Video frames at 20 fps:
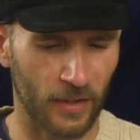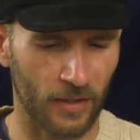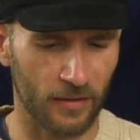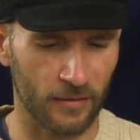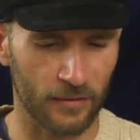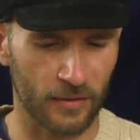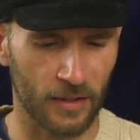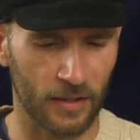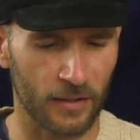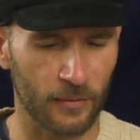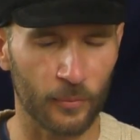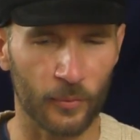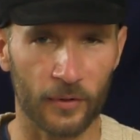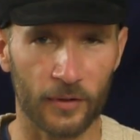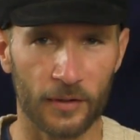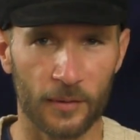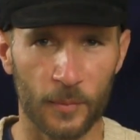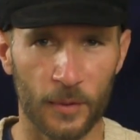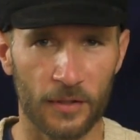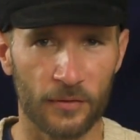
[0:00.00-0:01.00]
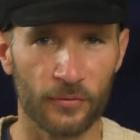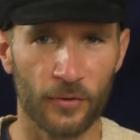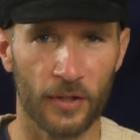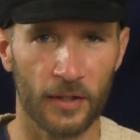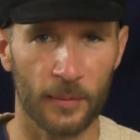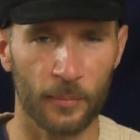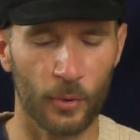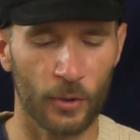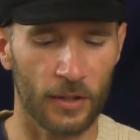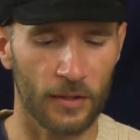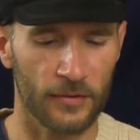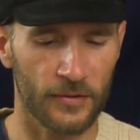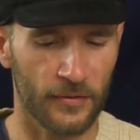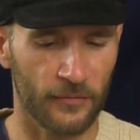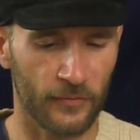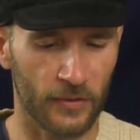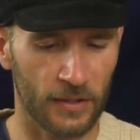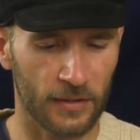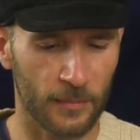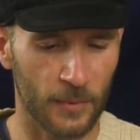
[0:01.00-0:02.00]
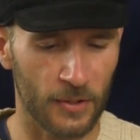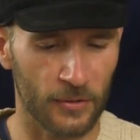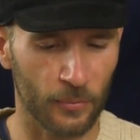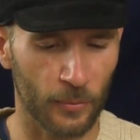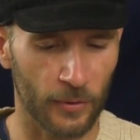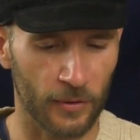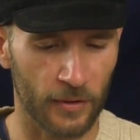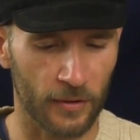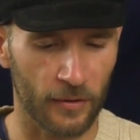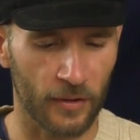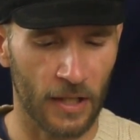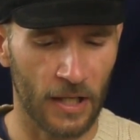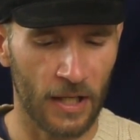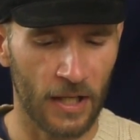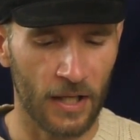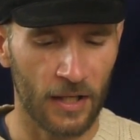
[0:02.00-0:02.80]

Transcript: Okay, we're going to be trying to pronounce the Vietnamese word here.